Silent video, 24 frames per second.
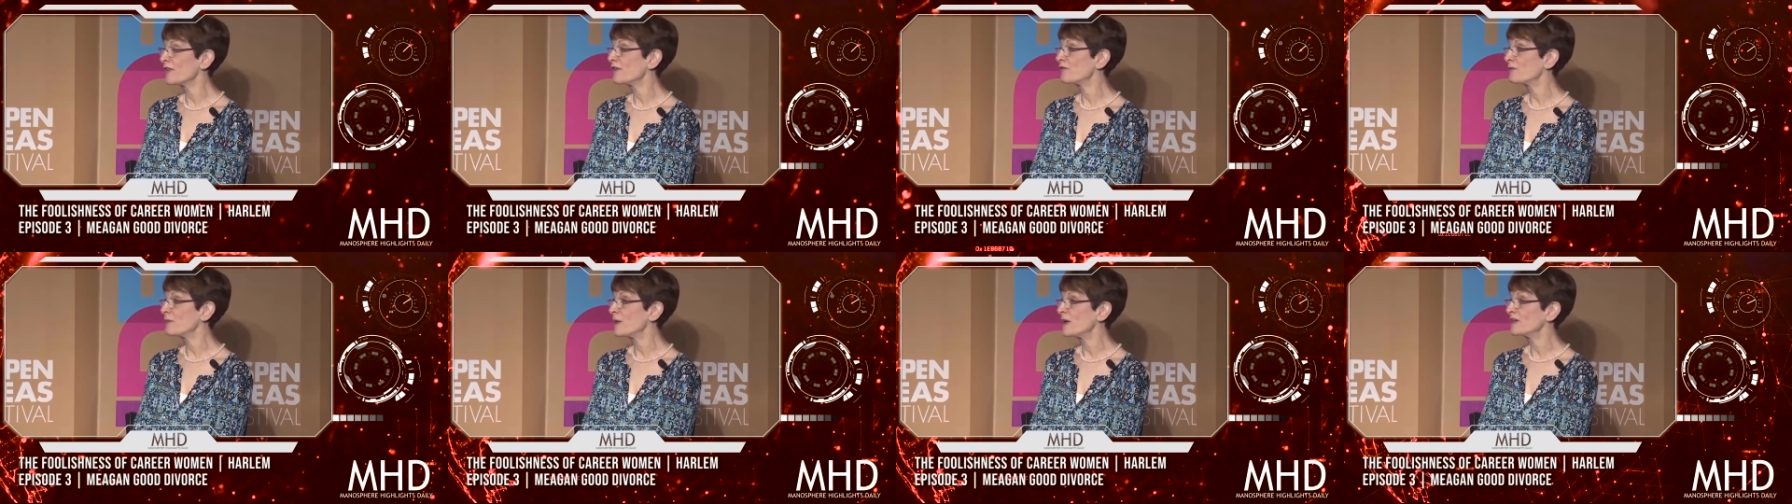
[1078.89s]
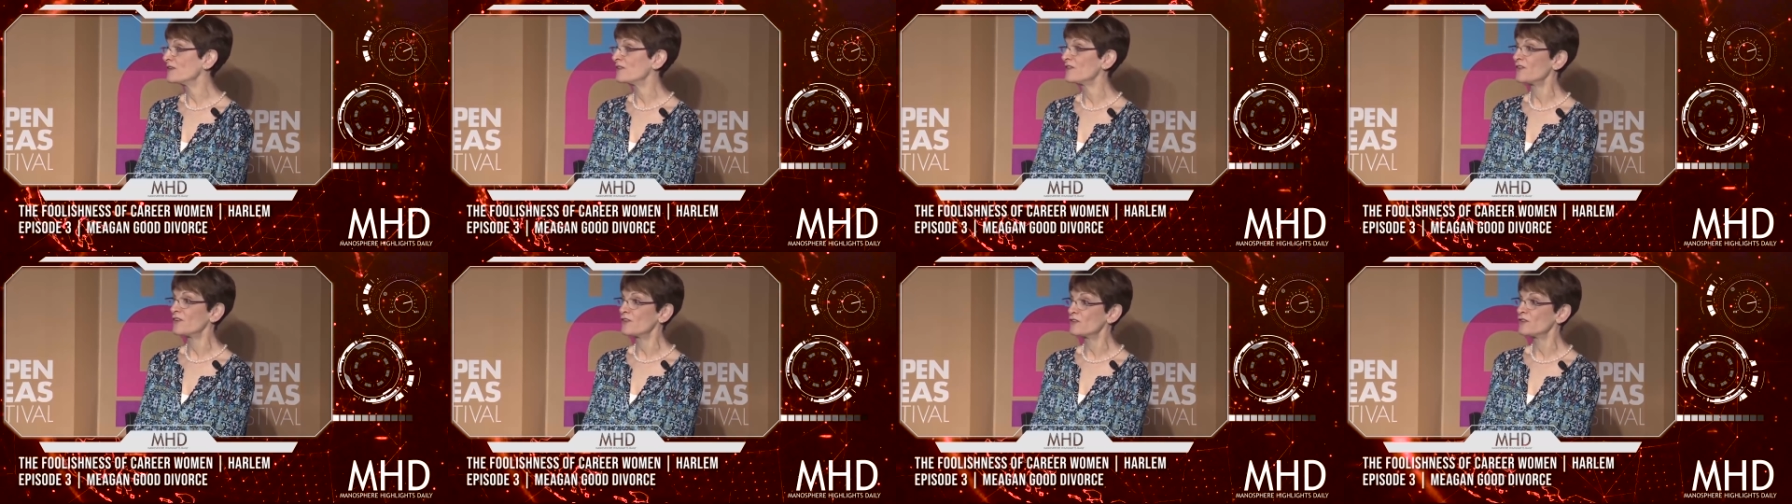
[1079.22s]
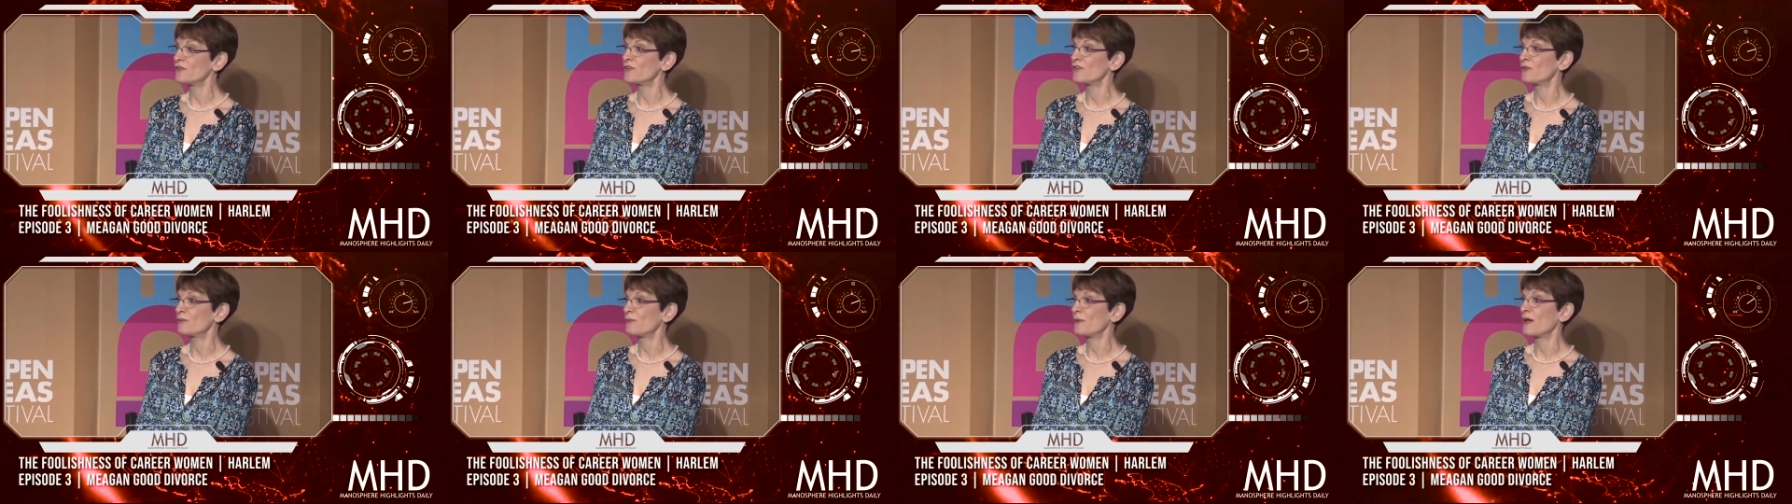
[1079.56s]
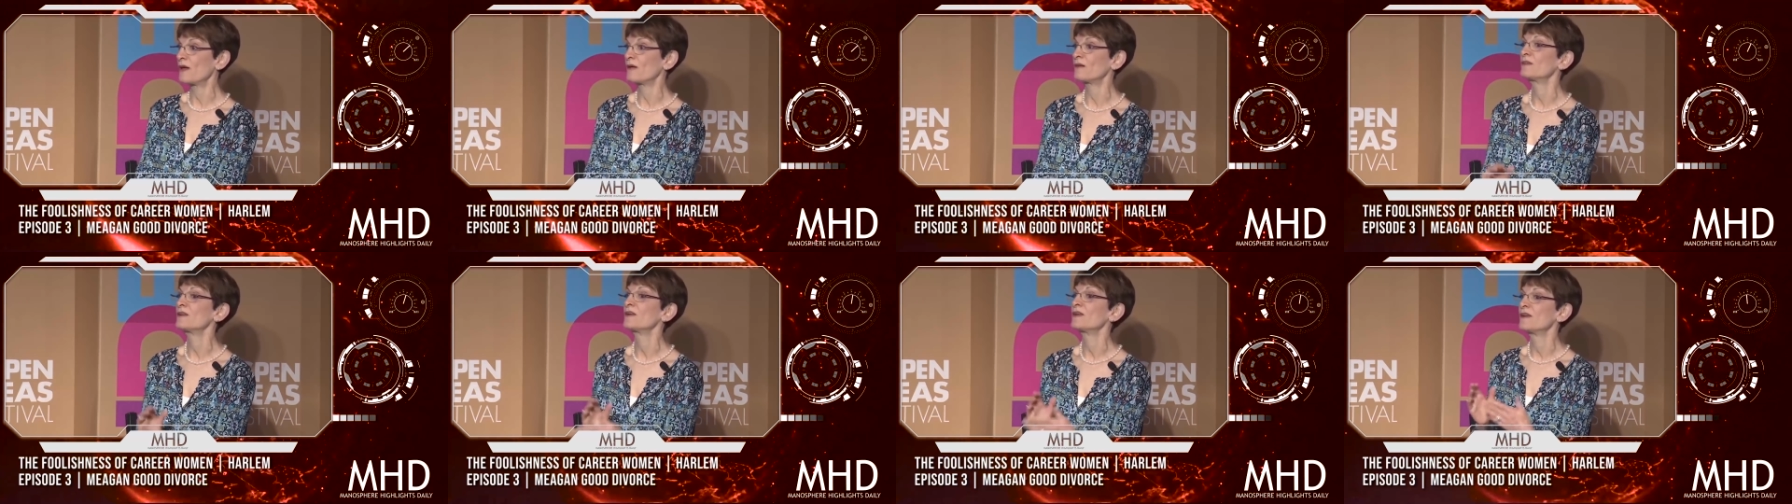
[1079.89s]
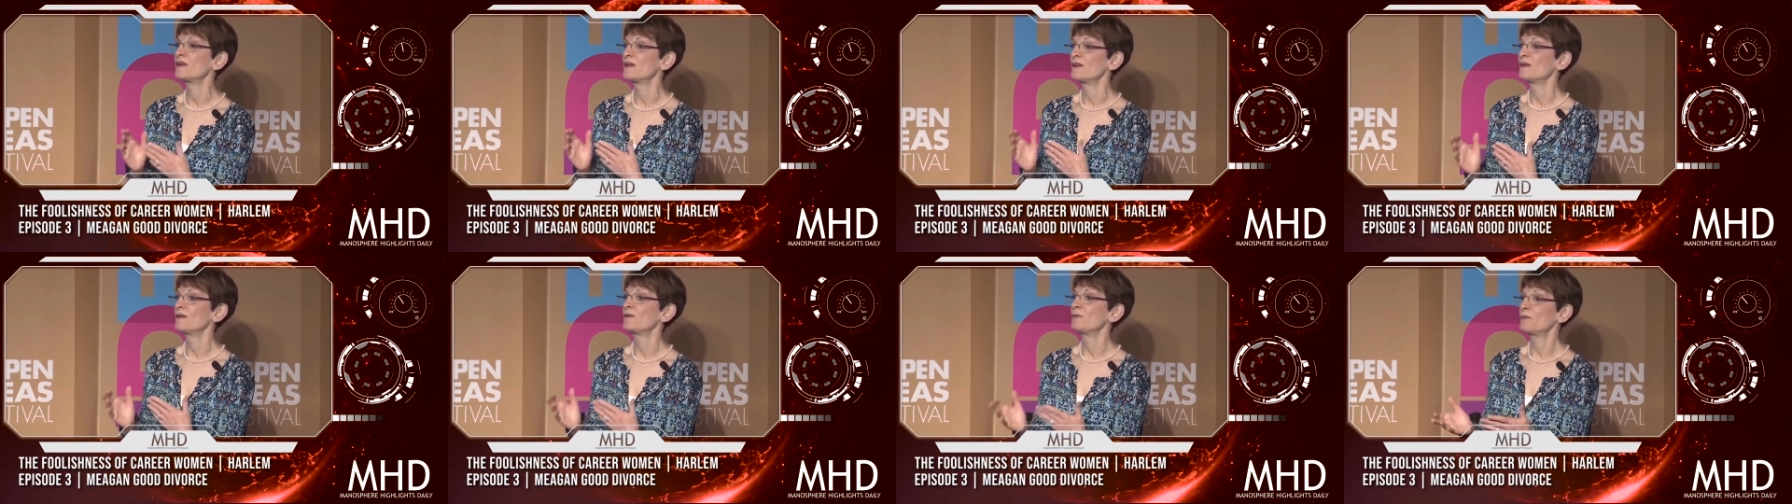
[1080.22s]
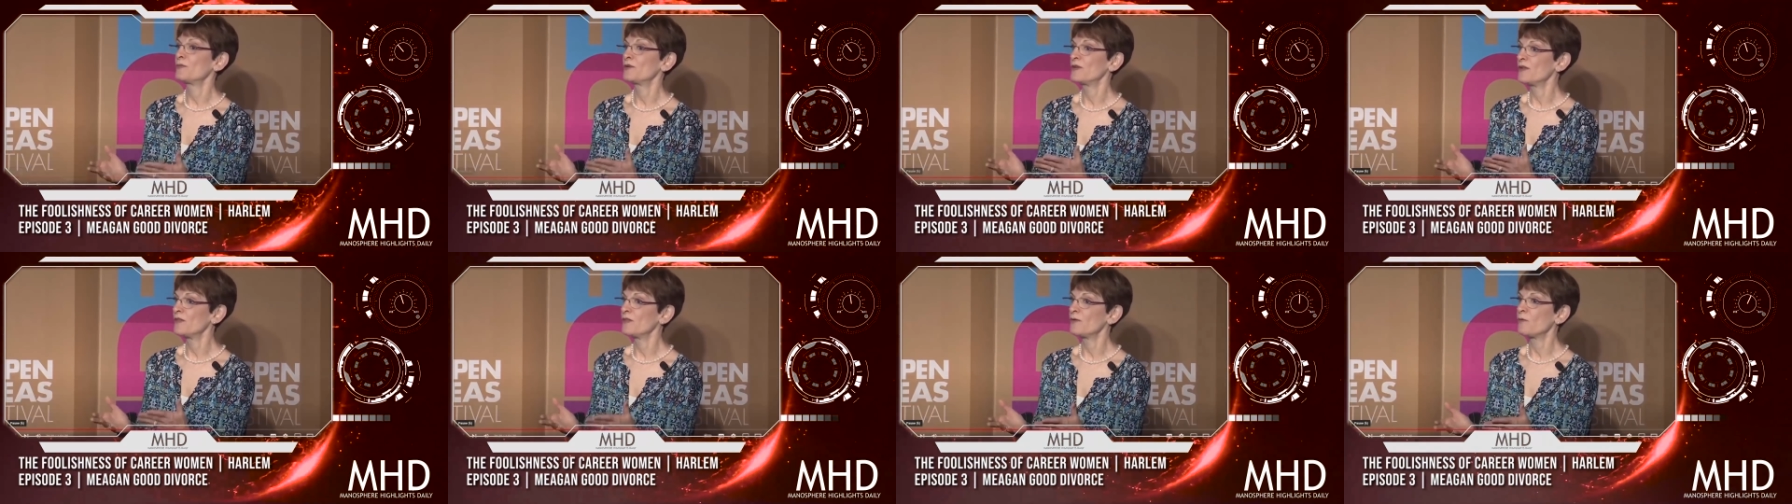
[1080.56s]
they've made decisions about
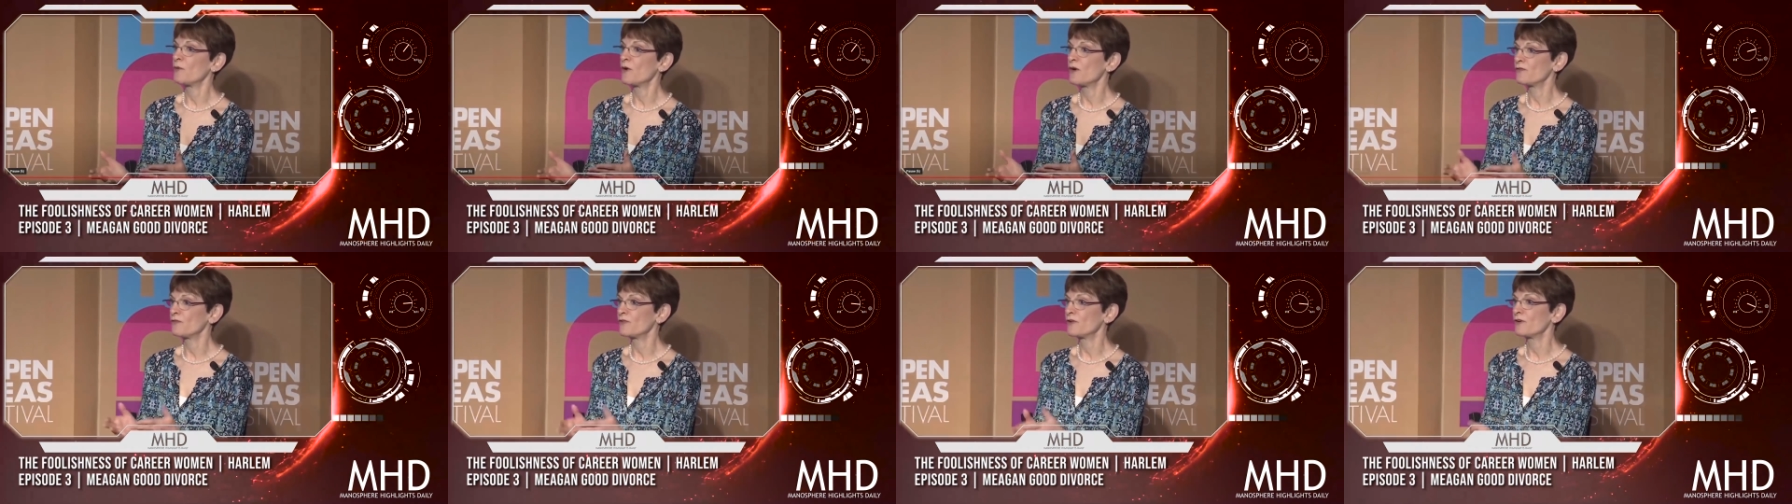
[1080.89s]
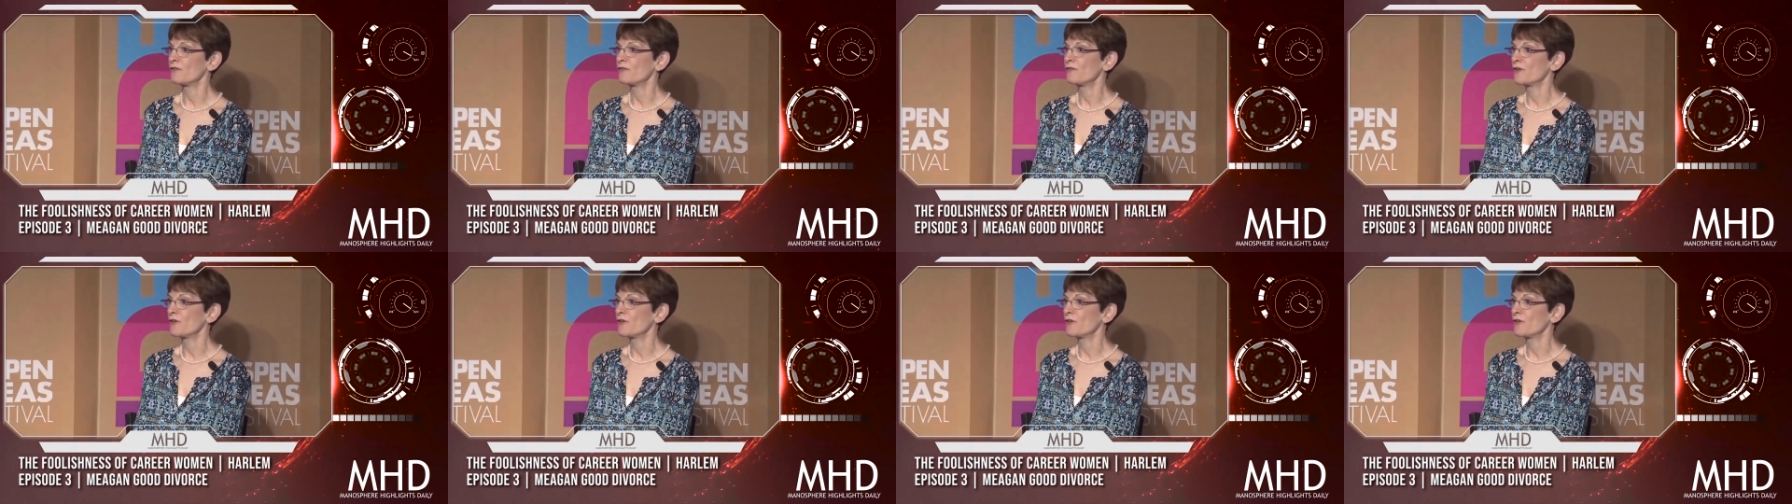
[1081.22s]
putting the welfare of